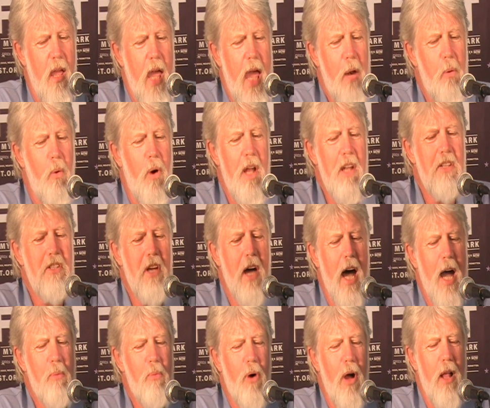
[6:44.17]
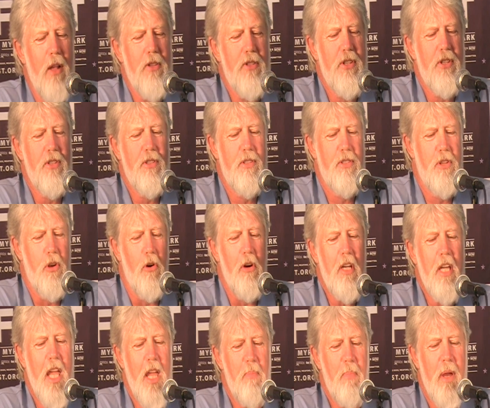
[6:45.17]
At one time, while
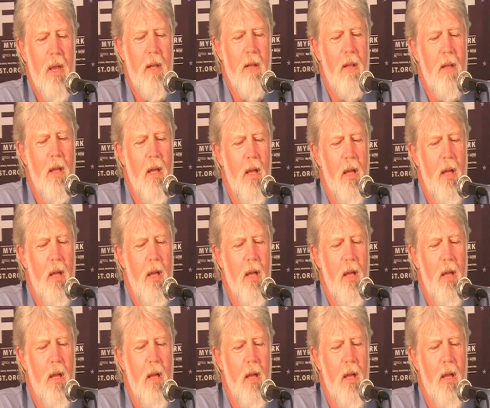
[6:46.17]
storekeeping,